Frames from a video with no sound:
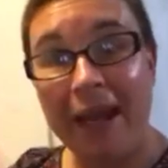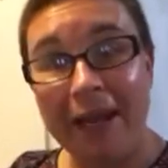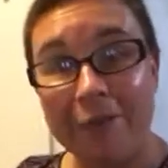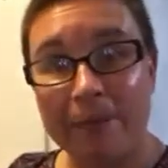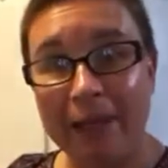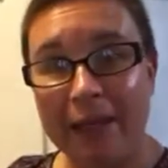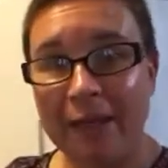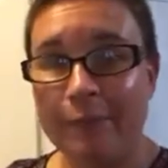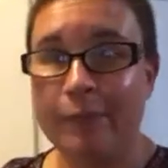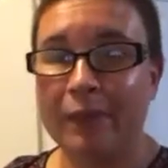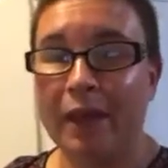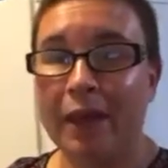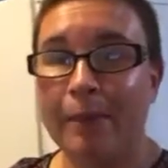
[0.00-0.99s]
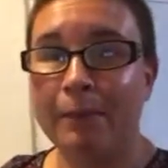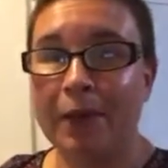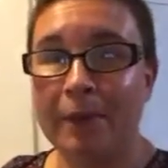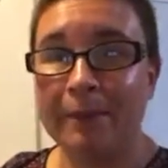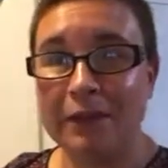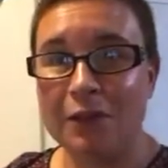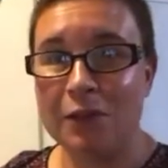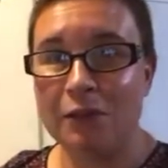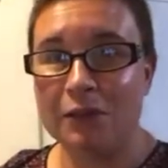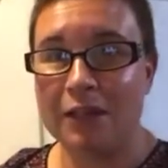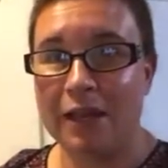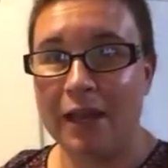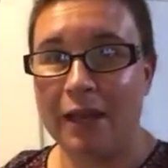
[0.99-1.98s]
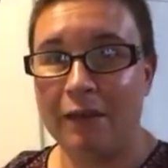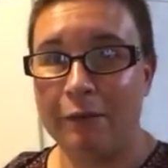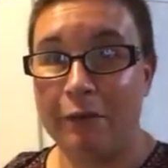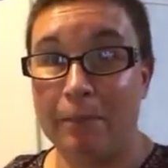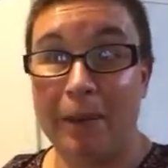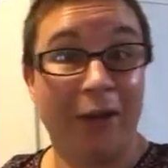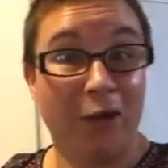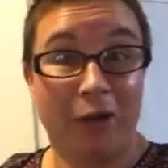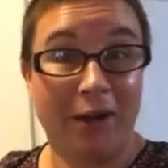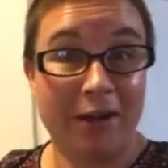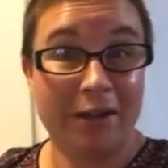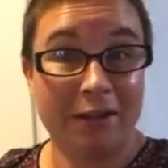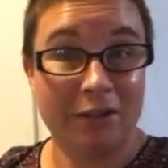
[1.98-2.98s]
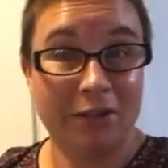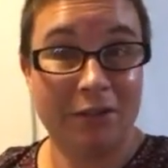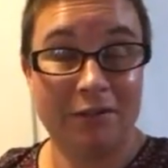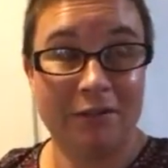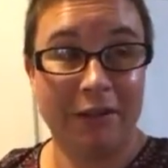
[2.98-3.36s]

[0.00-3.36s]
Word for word: Hey everybody, I'm coming to you today from my garage.